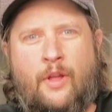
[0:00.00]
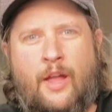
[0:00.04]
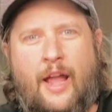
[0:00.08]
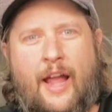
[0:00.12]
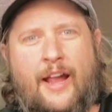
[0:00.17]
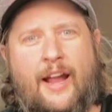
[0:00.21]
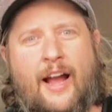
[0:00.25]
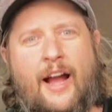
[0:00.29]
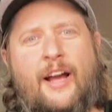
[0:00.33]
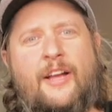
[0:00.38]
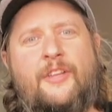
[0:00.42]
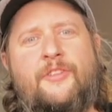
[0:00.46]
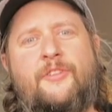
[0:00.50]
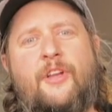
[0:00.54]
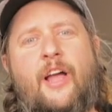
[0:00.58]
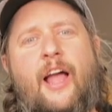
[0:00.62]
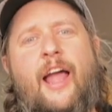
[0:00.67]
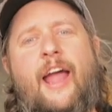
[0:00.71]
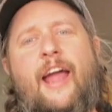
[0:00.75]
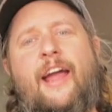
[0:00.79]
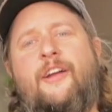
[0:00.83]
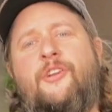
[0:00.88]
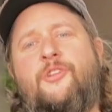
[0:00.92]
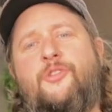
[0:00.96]
Hey guys,
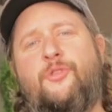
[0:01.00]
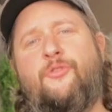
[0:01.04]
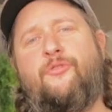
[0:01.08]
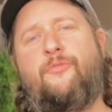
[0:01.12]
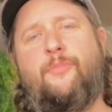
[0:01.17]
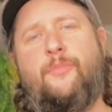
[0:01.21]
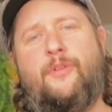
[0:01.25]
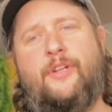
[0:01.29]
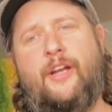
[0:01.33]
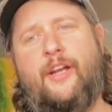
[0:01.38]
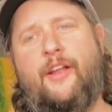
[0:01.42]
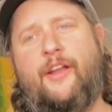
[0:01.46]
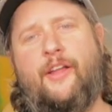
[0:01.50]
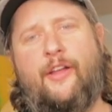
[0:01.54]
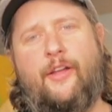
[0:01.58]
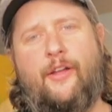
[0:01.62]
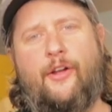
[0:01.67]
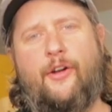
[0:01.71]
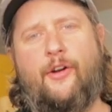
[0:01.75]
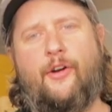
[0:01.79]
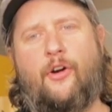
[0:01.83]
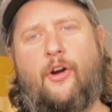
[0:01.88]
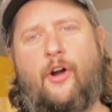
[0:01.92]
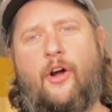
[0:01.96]
Andrew from Deity
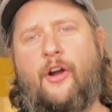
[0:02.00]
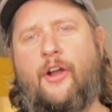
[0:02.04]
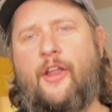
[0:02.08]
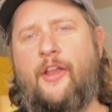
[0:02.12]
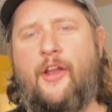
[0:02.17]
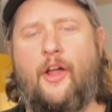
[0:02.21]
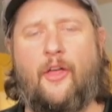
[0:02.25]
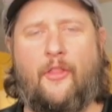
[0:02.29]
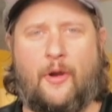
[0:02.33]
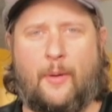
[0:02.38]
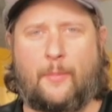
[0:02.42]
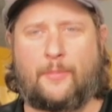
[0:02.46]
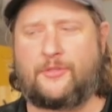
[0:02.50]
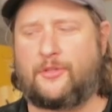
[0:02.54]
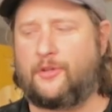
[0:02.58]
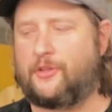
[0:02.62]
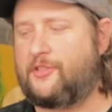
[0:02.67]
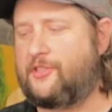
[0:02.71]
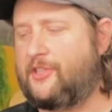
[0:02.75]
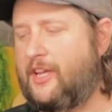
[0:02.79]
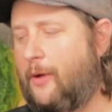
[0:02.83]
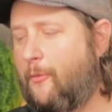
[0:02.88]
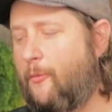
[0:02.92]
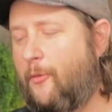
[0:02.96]
here on another episode of
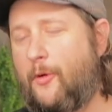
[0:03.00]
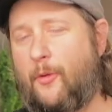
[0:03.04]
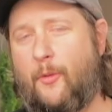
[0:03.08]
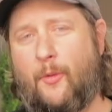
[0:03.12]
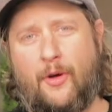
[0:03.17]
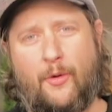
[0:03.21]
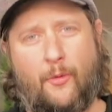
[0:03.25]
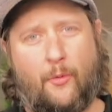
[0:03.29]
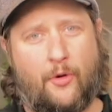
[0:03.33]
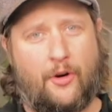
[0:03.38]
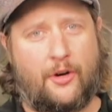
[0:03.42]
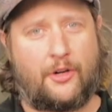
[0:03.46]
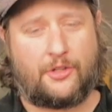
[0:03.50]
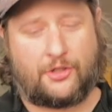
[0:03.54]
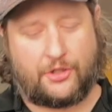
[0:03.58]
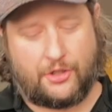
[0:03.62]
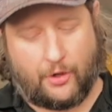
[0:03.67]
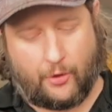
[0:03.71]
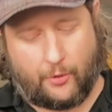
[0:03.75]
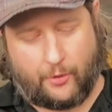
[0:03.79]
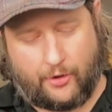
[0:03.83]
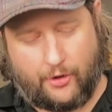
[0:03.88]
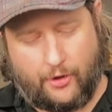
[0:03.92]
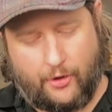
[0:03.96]
Sound 101. We're gonna
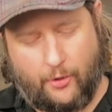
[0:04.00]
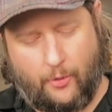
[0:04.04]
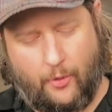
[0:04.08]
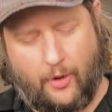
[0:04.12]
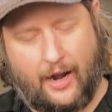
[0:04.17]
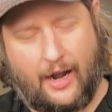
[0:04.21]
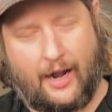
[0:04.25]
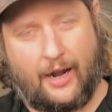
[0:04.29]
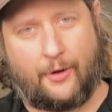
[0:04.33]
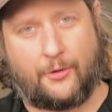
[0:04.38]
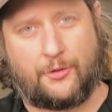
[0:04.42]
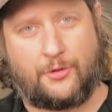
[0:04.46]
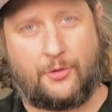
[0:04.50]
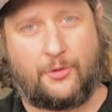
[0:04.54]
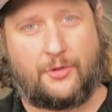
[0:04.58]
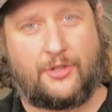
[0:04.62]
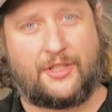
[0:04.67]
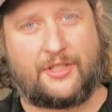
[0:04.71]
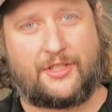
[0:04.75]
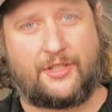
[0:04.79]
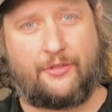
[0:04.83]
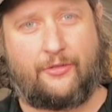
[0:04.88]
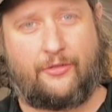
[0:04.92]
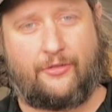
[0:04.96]
show you how to
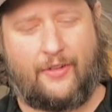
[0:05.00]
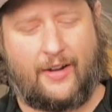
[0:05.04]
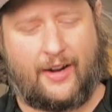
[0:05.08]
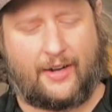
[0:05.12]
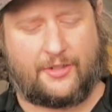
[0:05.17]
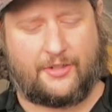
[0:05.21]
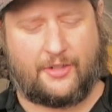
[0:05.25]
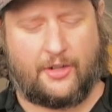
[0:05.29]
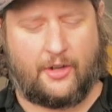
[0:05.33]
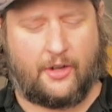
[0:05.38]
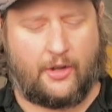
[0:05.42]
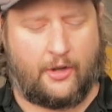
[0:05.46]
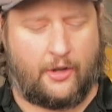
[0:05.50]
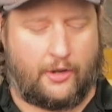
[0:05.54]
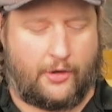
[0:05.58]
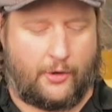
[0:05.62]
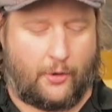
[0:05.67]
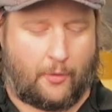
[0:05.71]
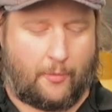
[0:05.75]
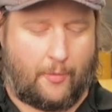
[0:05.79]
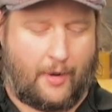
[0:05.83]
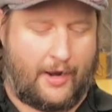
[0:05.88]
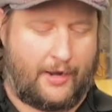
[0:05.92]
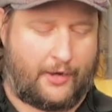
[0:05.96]
disinfect
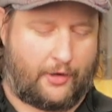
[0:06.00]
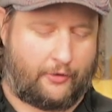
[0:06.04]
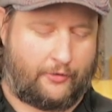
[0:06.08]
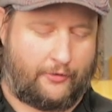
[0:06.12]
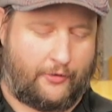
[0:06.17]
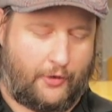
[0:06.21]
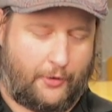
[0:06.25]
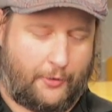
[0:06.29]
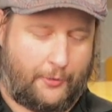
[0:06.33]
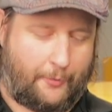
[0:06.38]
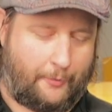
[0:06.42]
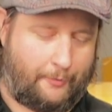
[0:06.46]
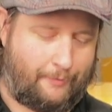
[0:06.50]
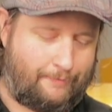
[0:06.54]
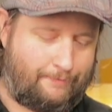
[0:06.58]
your microphone.